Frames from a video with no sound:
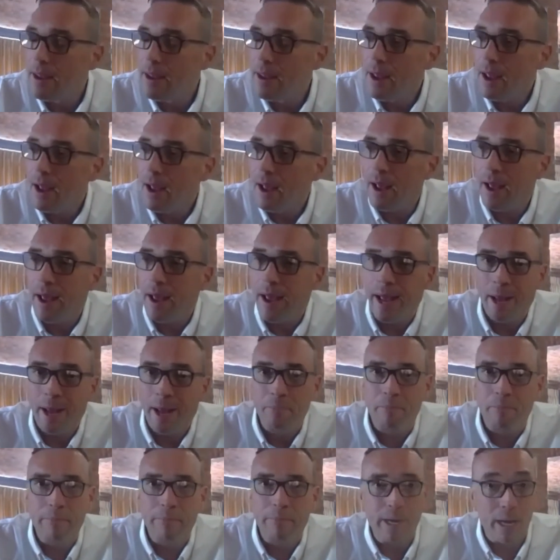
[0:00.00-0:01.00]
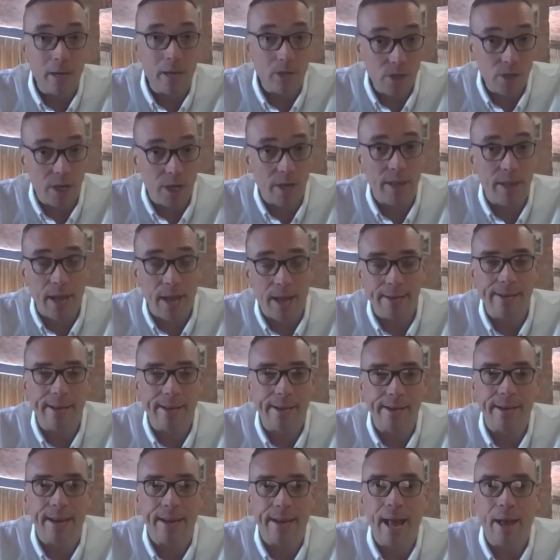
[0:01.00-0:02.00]
Um, but actually, that
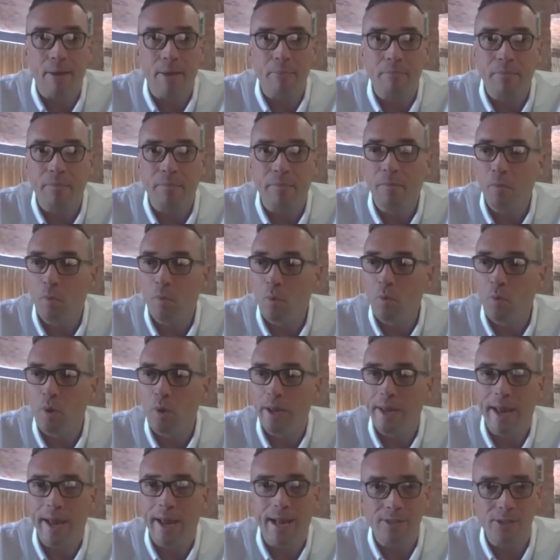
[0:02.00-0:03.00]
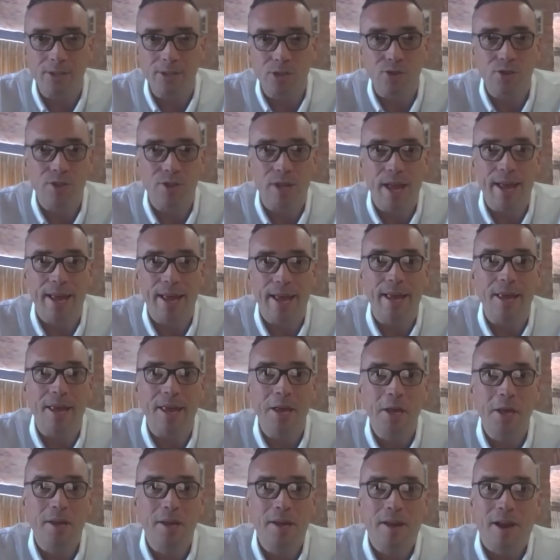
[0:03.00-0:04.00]
didn't happen. We had to stay
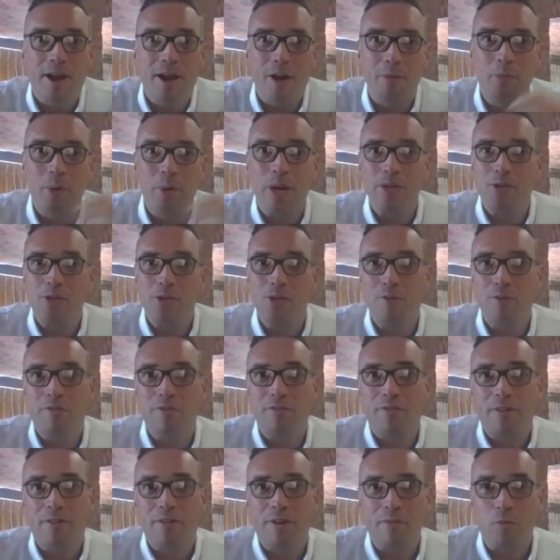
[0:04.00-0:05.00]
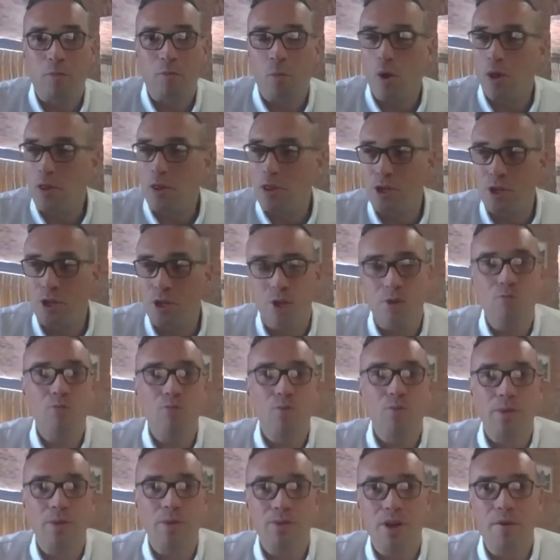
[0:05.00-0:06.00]
abreast of, of what the news
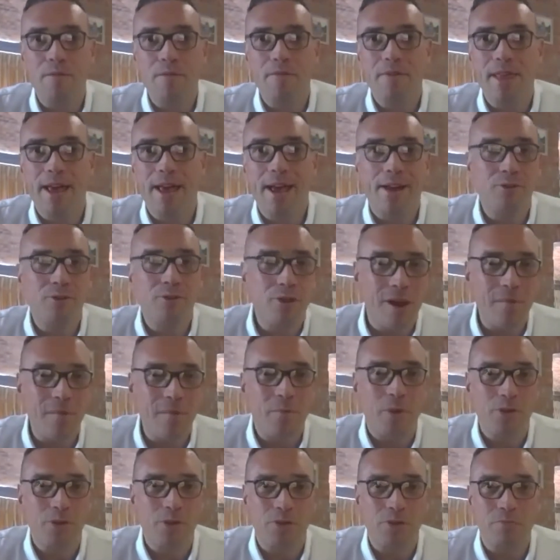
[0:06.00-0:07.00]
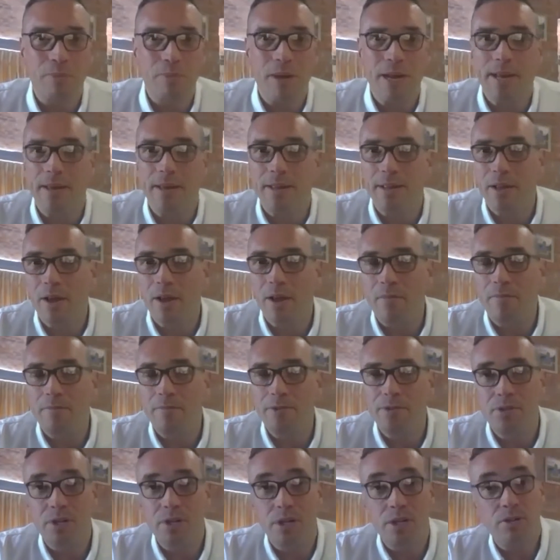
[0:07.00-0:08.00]
was over there, try and watch as many of the
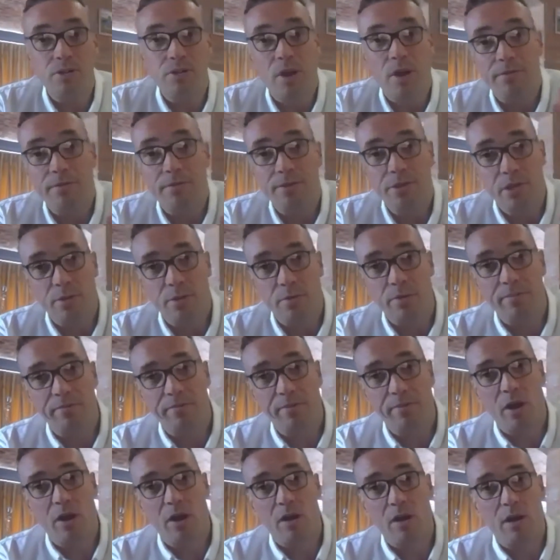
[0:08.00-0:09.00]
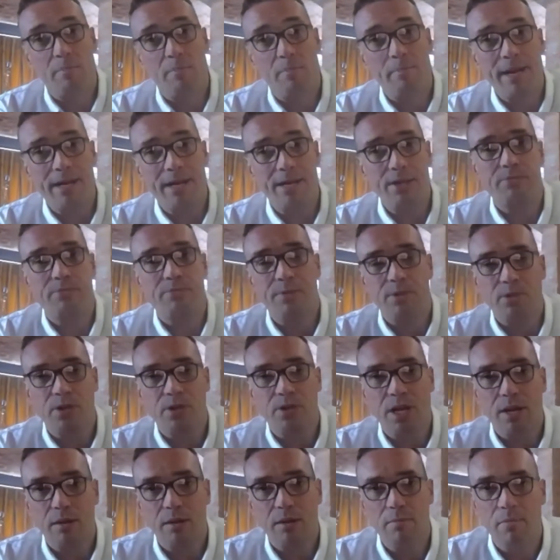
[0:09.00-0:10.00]
conferences. Obviously, we've got a management
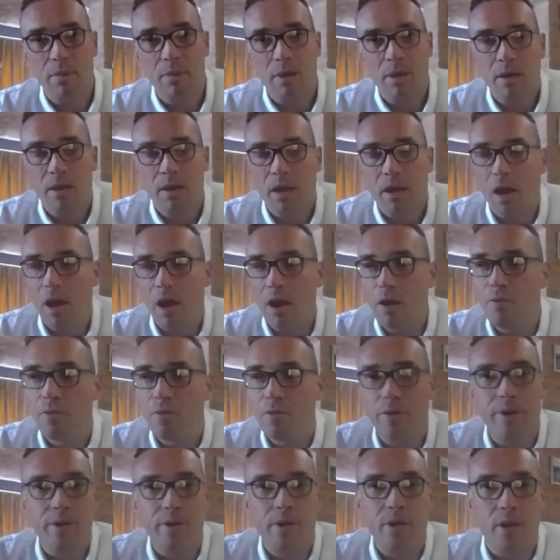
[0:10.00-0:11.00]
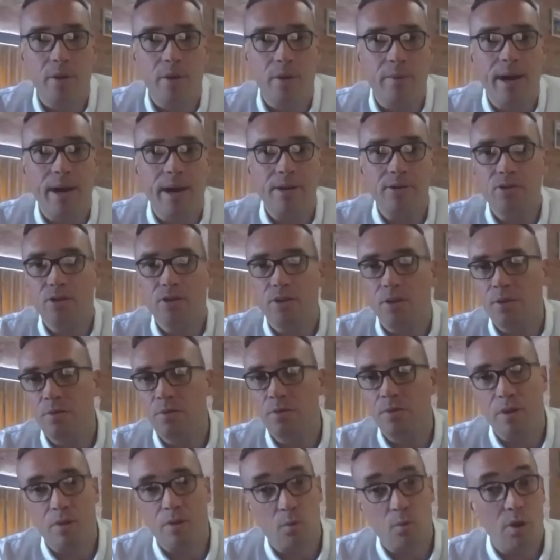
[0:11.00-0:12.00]
team over in the US who
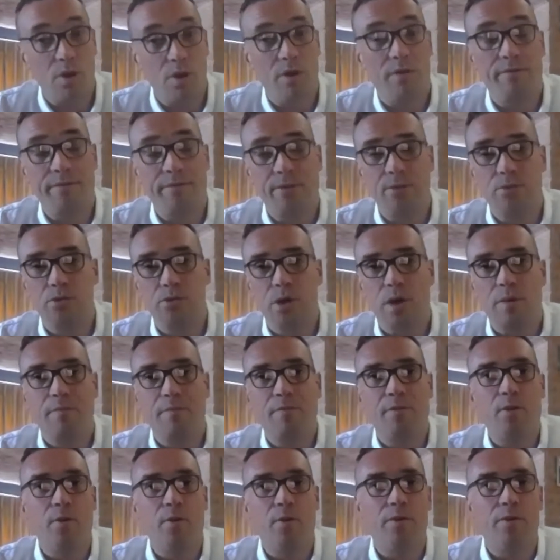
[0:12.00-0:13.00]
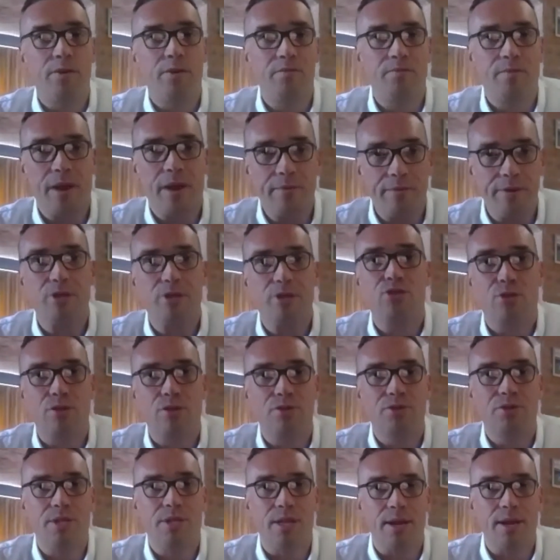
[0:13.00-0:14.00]
do a wonderful job for us, very
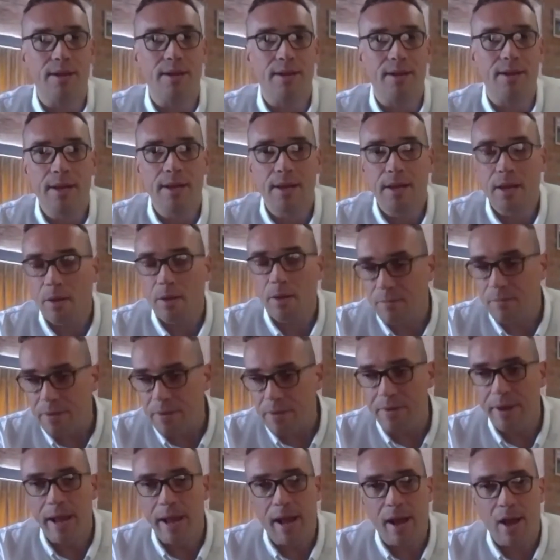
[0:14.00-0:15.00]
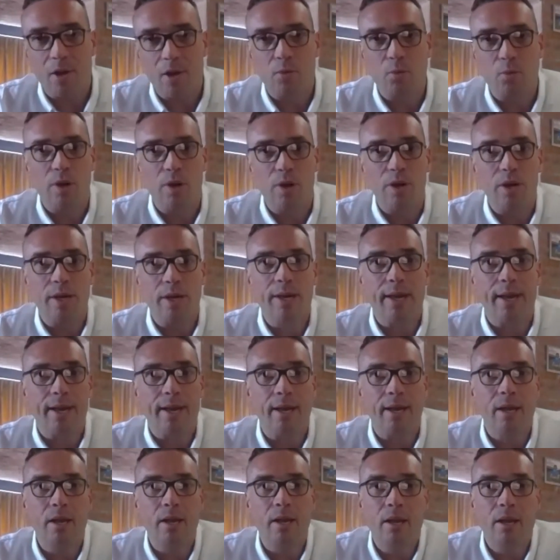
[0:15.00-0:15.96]
trusted, very hardworking